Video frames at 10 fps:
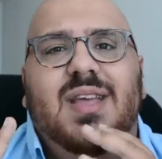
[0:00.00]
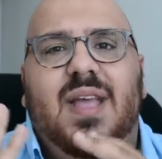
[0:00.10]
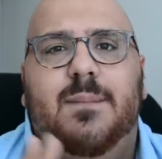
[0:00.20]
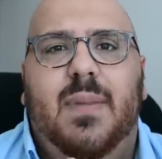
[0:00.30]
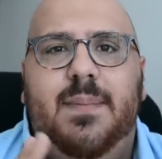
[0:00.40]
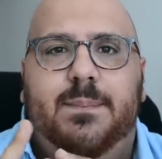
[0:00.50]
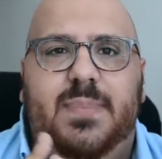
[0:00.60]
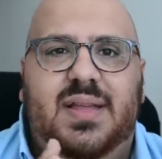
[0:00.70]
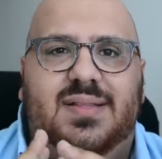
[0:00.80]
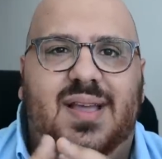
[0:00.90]
it might
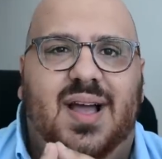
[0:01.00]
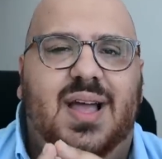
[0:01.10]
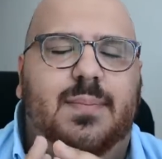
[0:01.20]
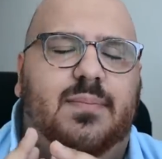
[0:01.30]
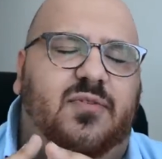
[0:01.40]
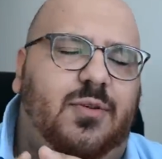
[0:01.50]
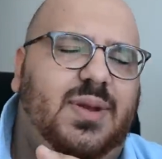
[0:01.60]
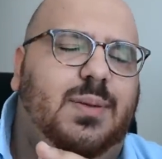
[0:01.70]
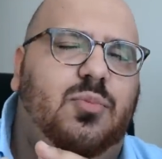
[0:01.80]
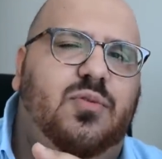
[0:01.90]
be time for
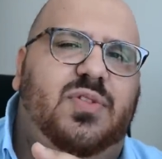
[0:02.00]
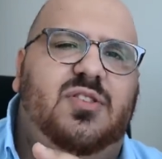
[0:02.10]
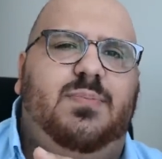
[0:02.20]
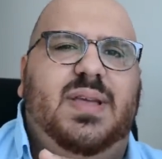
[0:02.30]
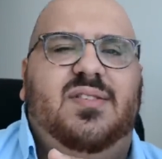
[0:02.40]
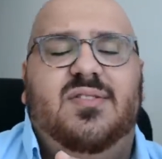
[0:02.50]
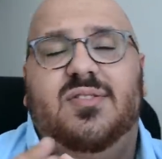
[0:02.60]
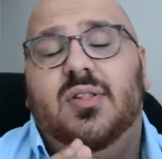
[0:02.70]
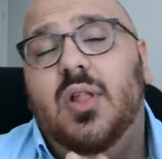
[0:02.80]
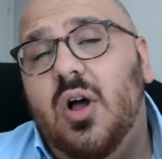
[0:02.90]
me to move these pieces
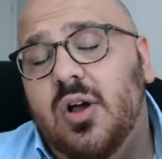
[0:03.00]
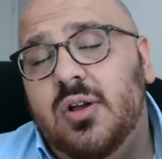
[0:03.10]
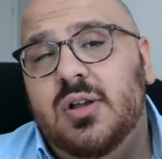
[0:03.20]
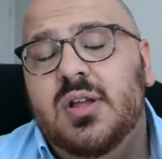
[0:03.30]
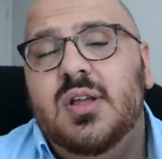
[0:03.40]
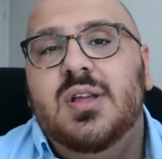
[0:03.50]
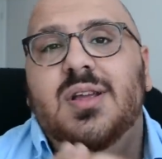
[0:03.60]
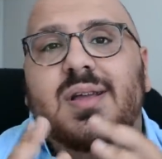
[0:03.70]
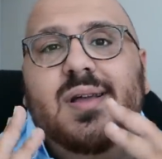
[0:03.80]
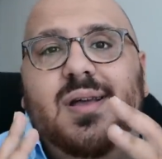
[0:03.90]
along,
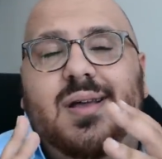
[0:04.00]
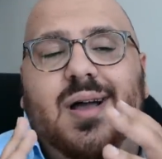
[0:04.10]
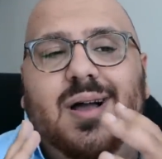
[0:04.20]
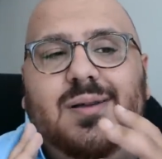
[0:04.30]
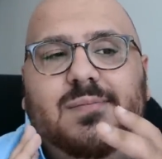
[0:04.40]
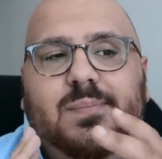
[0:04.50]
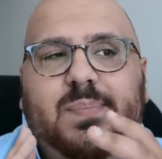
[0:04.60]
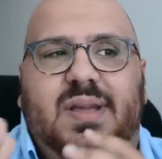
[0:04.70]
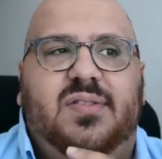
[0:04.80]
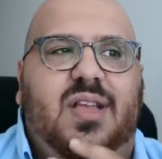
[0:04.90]

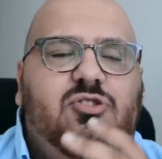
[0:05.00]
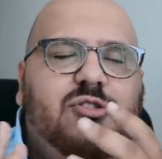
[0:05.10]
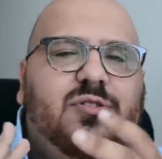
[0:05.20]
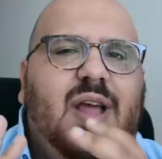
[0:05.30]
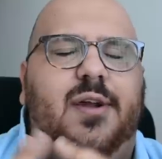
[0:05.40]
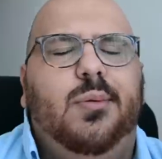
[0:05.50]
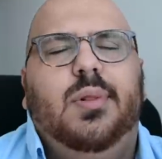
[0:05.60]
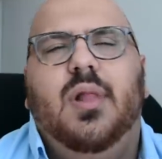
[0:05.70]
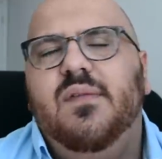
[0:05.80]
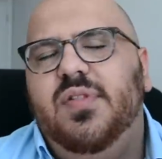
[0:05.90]
because I just, I don't
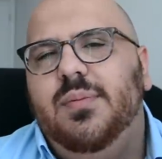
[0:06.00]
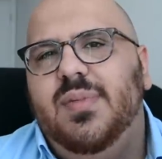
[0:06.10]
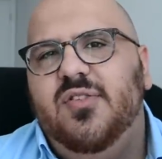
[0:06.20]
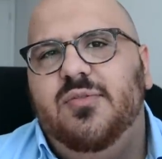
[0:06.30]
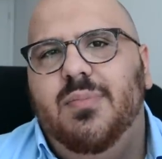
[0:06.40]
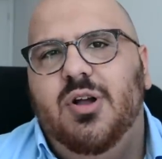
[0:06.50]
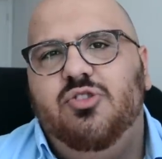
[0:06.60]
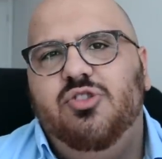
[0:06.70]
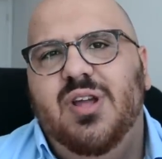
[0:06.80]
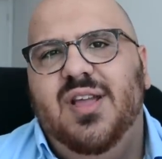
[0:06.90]
love them as
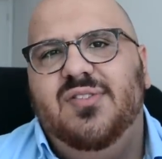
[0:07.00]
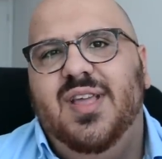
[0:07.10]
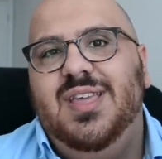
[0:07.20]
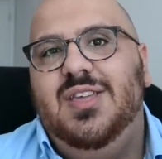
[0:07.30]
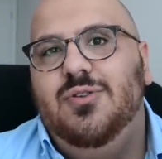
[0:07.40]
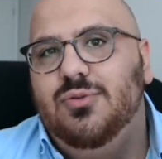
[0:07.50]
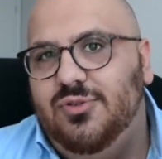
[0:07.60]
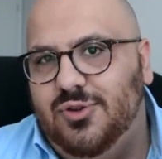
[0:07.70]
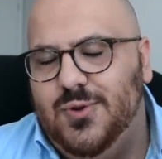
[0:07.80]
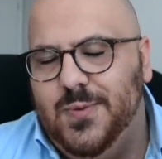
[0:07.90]
much as I
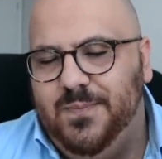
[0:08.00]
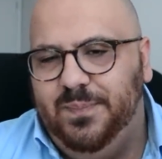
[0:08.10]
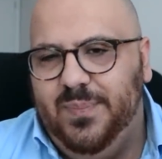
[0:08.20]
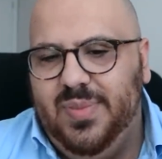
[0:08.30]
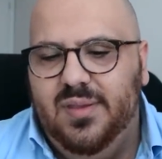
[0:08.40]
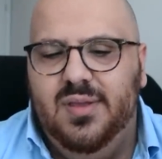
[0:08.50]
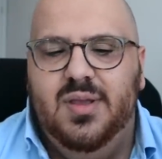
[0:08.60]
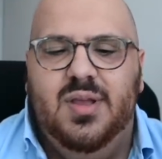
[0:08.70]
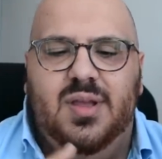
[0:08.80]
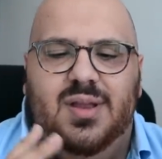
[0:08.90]
used to.
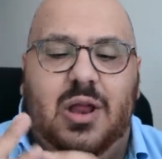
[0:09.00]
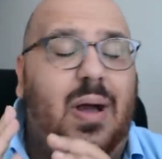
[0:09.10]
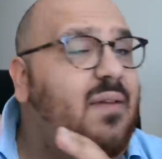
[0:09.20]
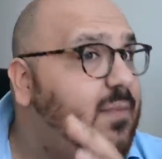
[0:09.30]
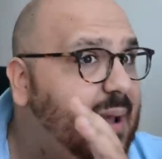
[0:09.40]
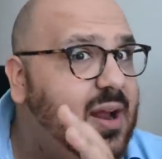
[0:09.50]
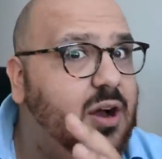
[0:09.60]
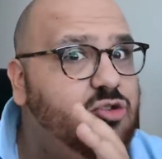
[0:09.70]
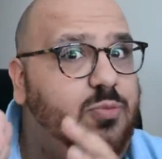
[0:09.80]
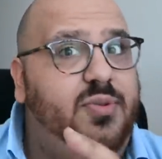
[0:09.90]
Now, I haven't made one
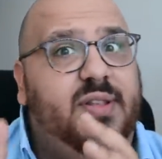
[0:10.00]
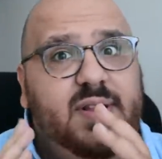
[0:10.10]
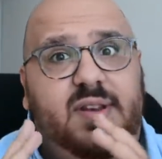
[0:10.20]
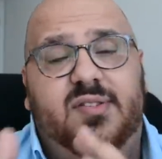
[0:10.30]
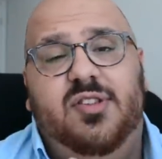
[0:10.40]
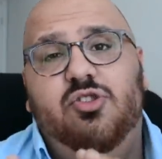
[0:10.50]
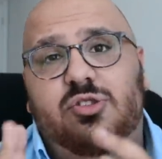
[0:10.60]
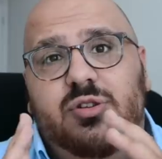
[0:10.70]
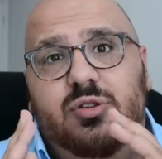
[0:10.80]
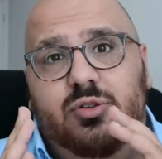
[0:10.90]
hundred percent the
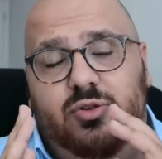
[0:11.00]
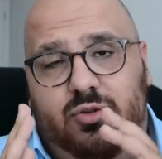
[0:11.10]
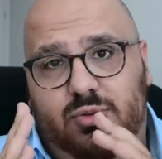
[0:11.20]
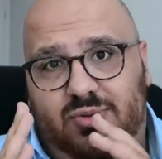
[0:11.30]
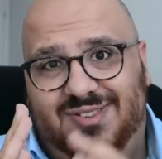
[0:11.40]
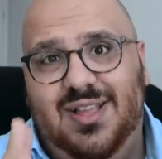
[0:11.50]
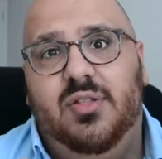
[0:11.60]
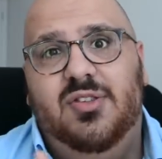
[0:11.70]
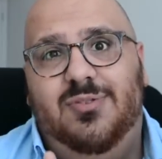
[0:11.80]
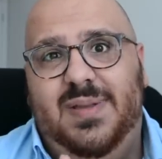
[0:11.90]
decision to
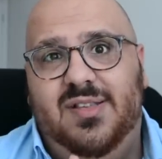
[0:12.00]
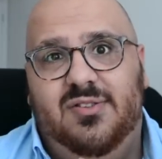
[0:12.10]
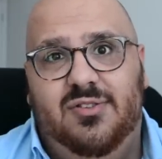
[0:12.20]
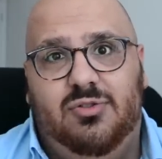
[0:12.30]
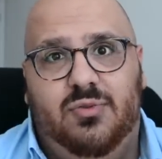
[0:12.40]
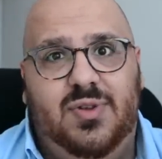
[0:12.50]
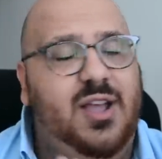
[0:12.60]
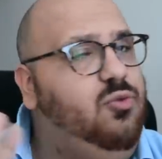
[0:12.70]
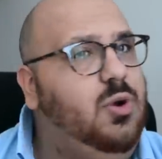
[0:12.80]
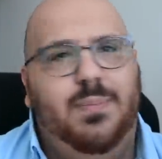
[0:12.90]
sell these pieces, so if you
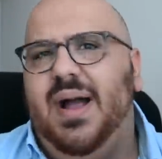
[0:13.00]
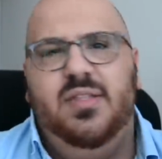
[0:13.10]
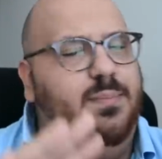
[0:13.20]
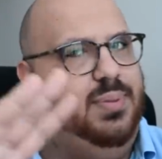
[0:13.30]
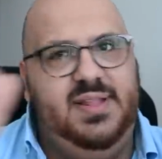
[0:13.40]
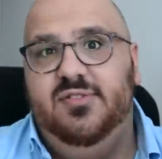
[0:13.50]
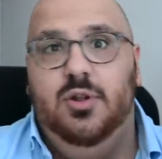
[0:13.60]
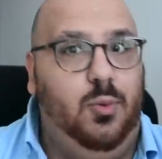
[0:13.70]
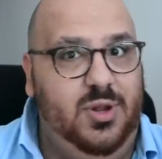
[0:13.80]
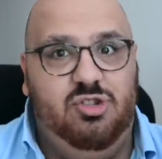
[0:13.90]
guys want to buy them, please
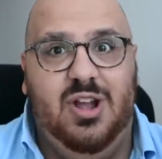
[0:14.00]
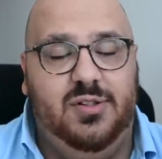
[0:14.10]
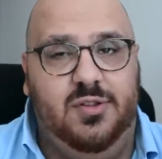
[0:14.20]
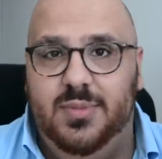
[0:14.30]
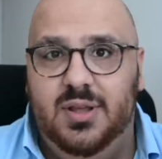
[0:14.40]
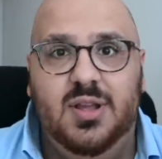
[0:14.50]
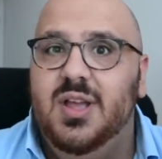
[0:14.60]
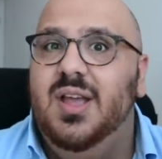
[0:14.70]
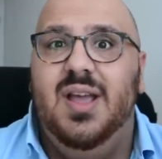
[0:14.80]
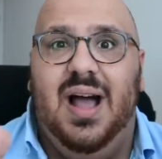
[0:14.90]
don't reach out to me.
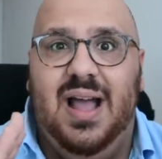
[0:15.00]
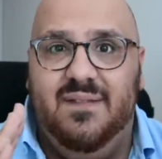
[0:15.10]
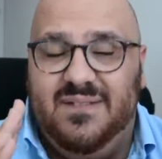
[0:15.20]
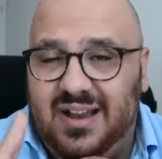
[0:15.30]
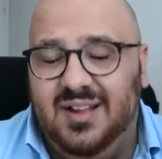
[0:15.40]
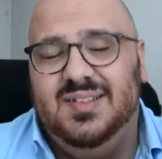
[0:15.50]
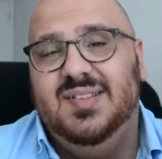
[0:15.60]
I have not